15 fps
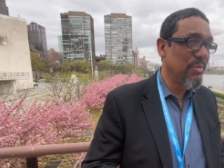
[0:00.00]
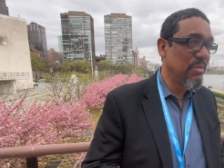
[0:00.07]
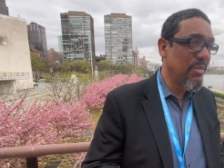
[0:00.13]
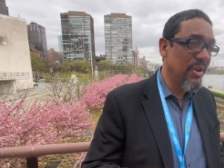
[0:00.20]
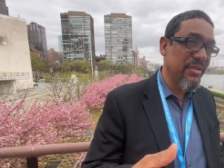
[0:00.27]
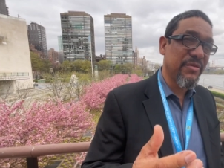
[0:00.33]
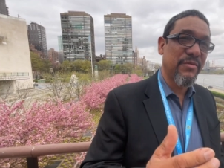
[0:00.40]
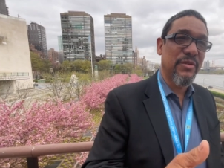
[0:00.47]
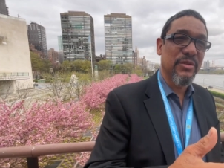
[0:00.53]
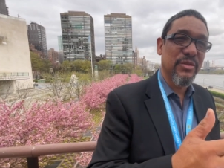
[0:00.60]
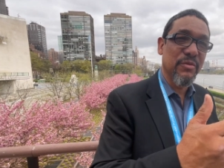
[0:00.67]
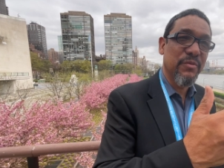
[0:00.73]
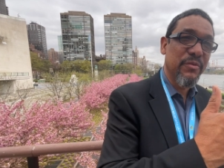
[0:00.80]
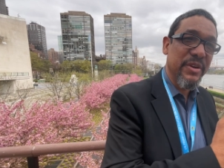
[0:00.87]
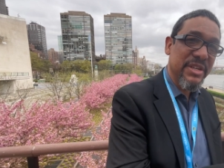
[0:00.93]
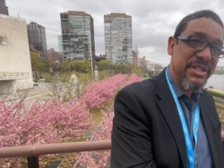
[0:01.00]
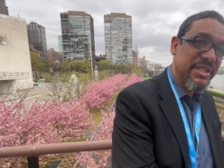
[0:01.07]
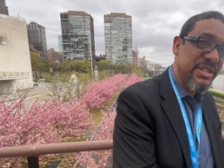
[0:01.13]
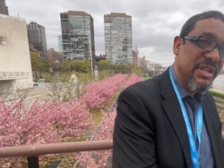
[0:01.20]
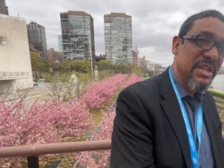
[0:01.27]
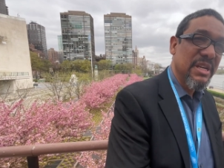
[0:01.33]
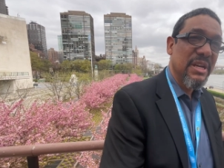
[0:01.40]
but for to
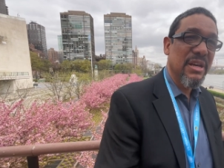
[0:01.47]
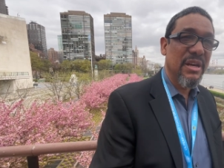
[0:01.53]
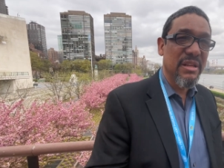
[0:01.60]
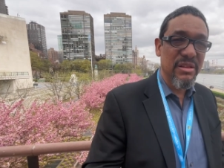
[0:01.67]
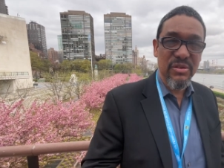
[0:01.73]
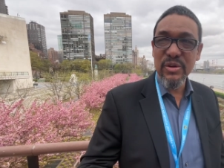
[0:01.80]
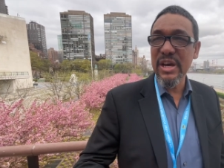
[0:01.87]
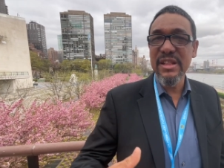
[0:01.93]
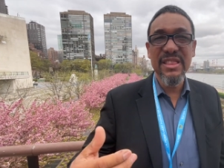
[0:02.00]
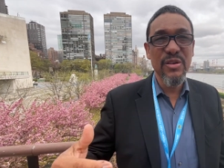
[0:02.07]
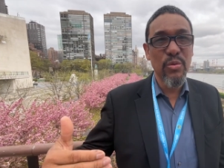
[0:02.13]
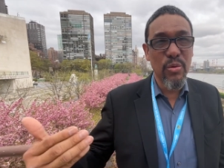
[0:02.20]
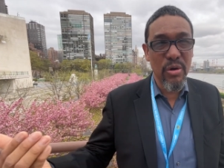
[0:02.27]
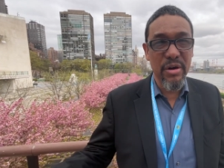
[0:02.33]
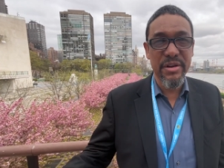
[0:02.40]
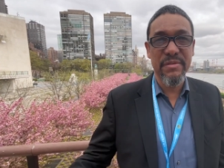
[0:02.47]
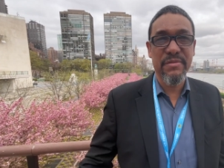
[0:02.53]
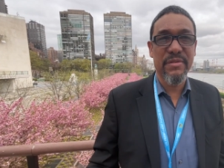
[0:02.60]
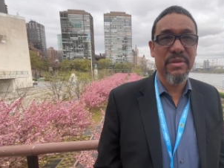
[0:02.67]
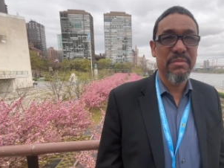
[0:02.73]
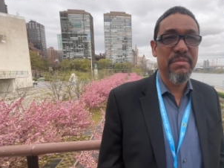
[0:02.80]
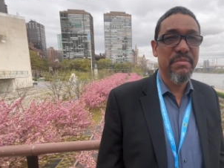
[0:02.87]
fish and to get the water
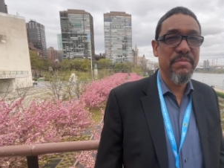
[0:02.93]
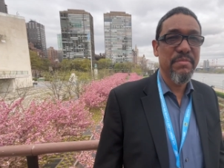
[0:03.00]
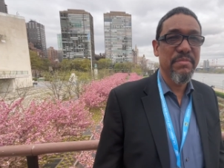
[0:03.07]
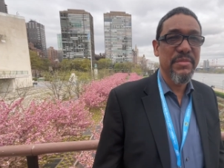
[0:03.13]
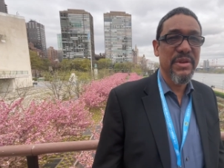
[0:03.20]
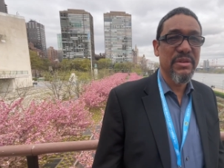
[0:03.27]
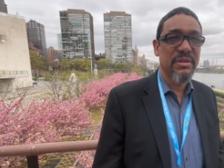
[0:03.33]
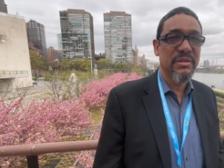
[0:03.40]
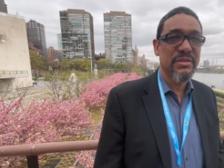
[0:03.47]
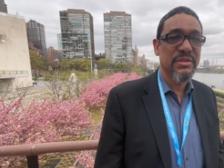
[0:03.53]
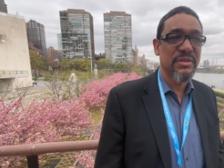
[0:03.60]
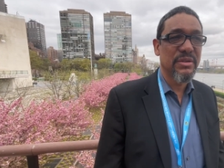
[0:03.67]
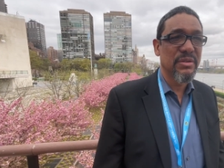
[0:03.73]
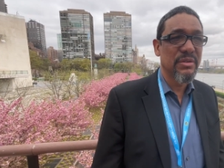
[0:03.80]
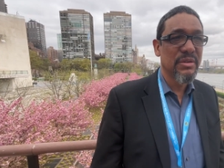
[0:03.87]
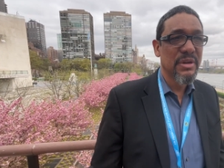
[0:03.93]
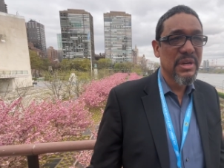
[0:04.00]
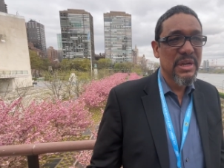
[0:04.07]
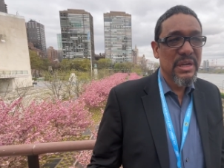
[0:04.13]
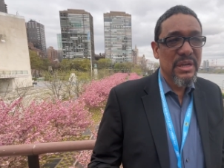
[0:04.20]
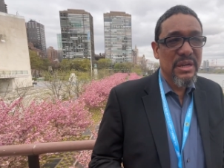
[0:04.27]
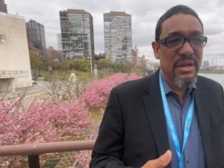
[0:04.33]
from it. You know, so
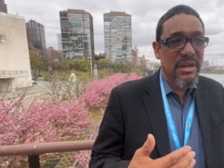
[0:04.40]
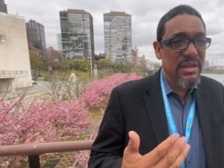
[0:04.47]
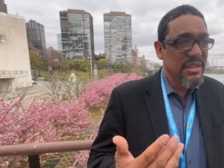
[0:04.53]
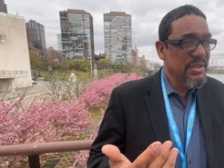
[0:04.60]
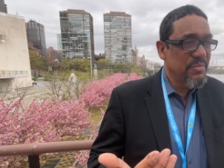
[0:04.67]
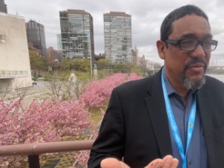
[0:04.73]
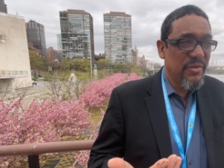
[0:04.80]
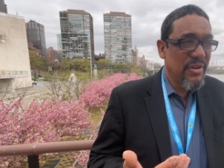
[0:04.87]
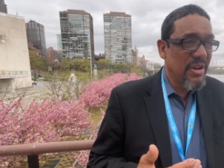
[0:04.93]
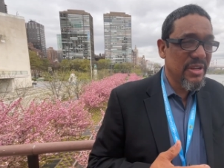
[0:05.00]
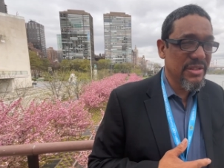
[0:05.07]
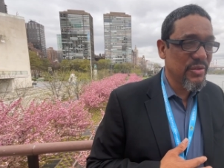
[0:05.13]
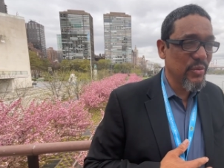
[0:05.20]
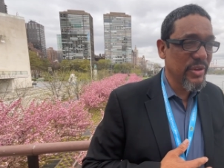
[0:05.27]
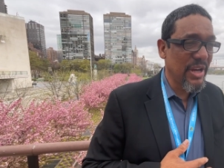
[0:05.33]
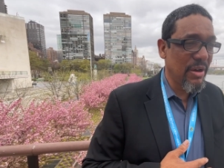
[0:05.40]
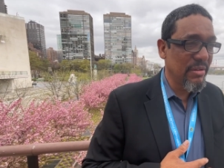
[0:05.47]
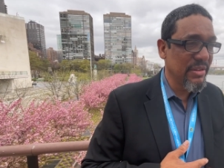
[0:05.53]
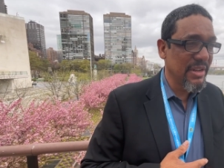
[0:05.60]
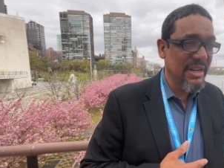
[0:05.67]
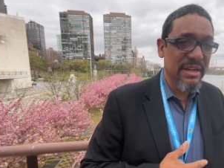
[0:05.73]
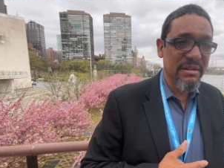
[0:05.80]
uh, is for us
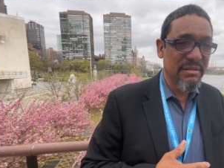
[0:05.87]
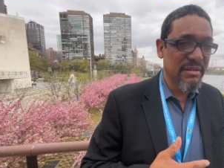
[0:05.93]
without the,